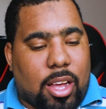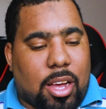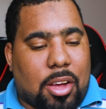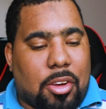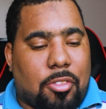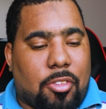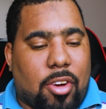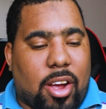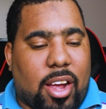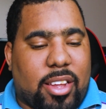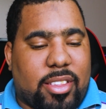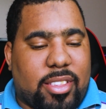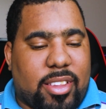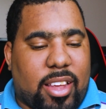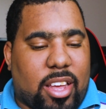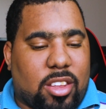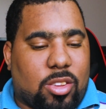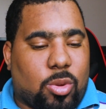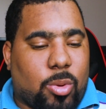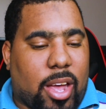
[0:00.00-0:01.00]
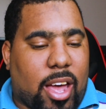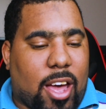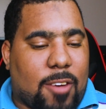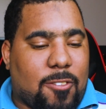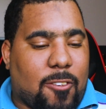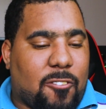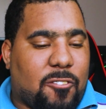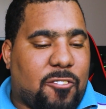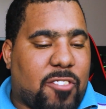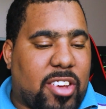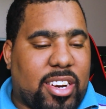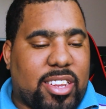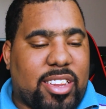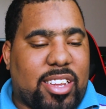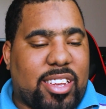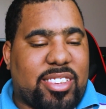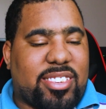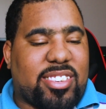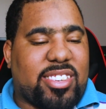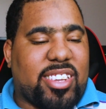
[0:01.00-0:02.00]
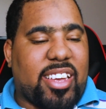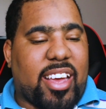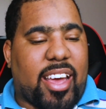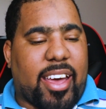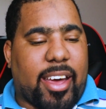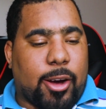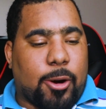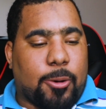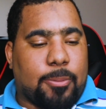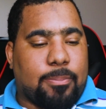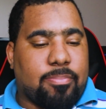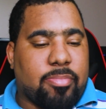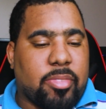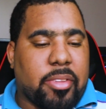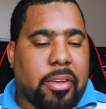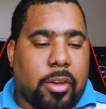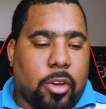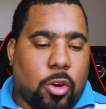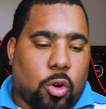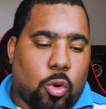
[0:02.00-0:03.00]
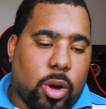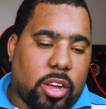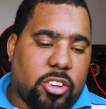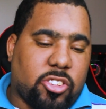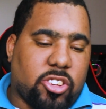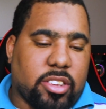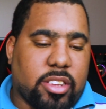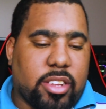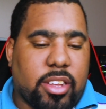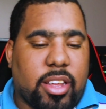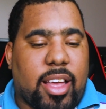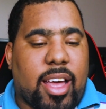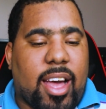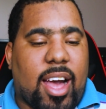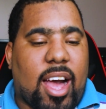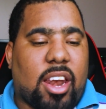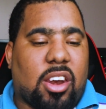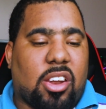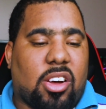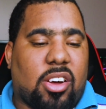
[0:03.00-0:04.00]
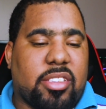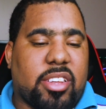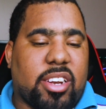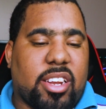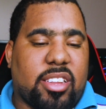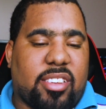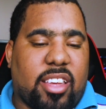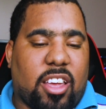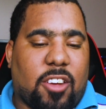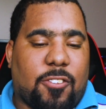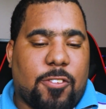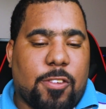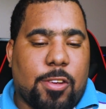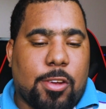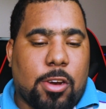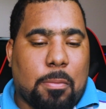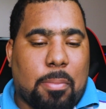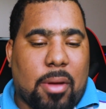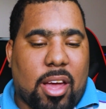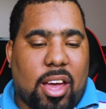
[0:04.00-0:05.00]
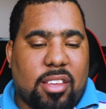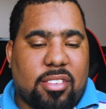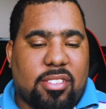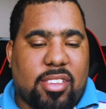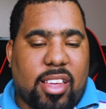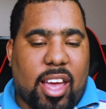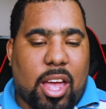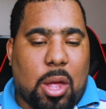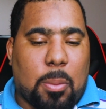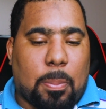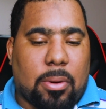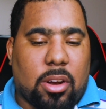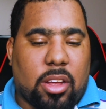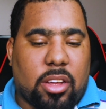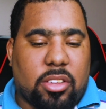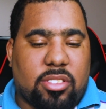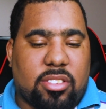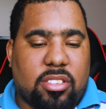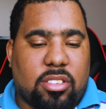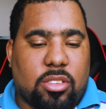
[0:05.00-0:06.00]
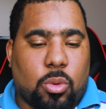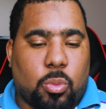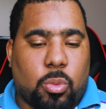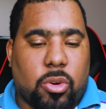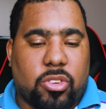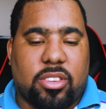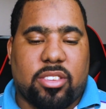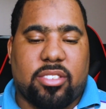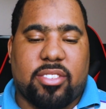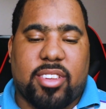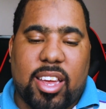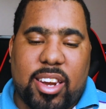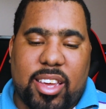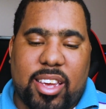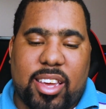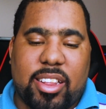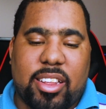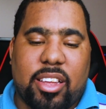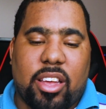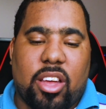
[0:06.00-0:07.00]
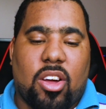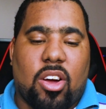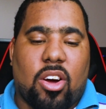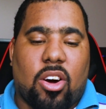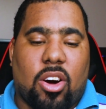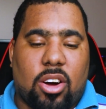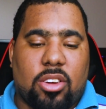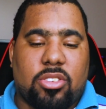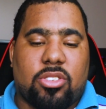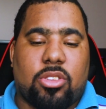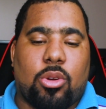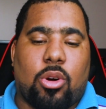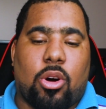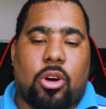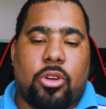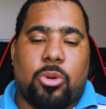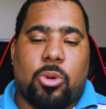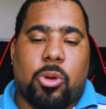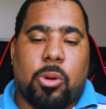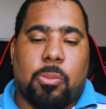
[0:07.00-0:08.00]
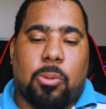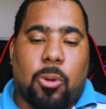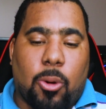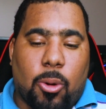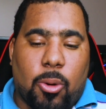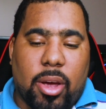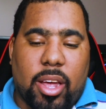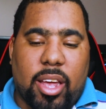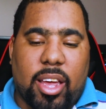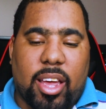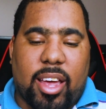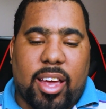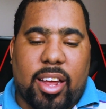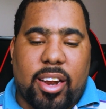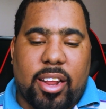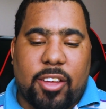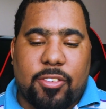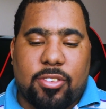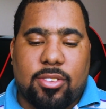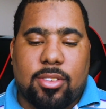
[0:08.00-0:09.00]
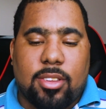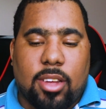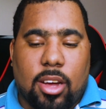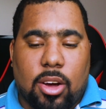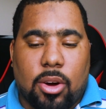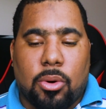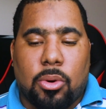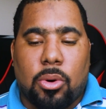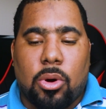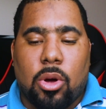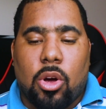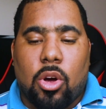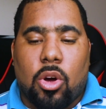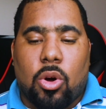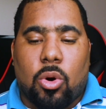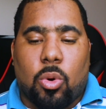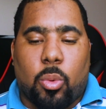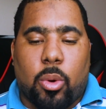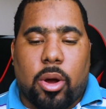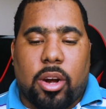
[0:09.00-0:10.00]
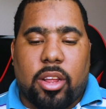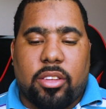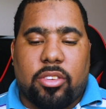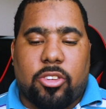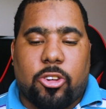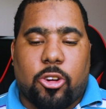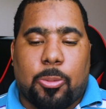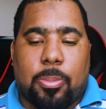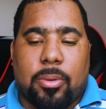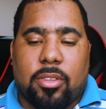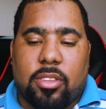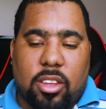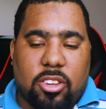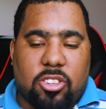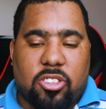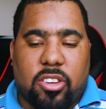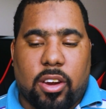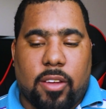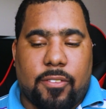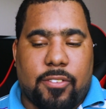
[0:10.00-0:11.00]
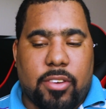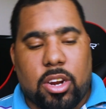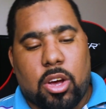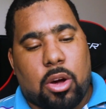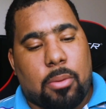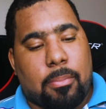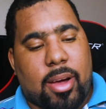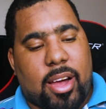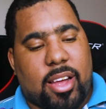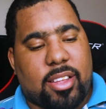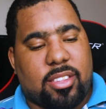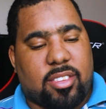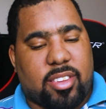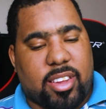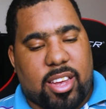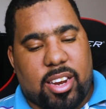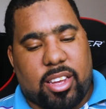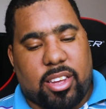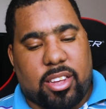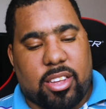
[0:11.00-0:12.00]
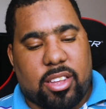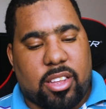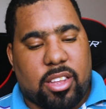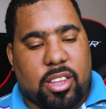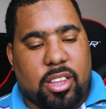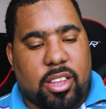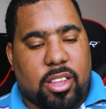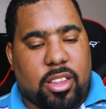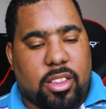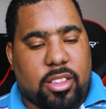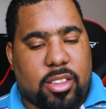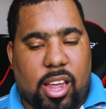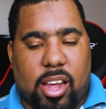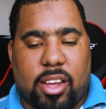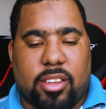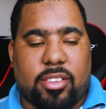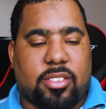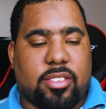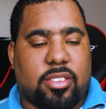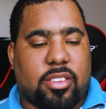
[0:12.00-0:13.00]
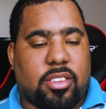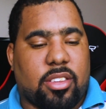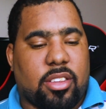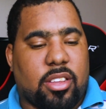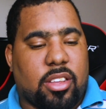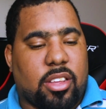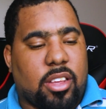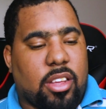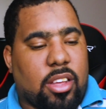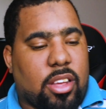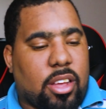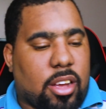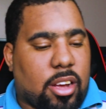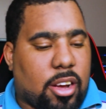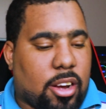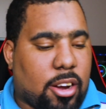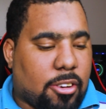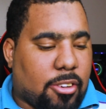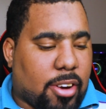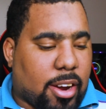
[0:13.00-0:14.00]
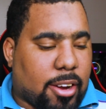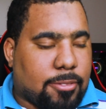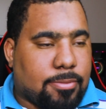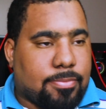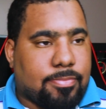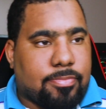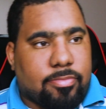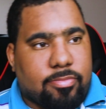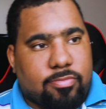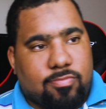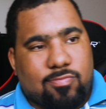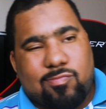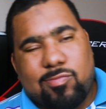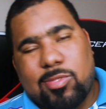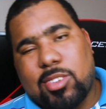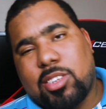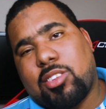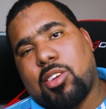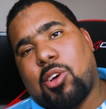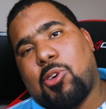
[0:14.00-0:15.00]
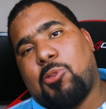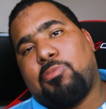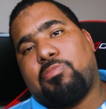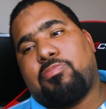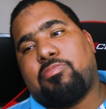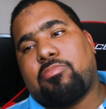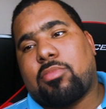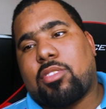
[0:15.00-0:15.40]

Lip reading: All right, next we have Infinity CL. Question: how long did it take for you to pass the A+ with studying? Also, are you employed? And if so, what is your position, if you don't mind telling? Thanks. All right. So,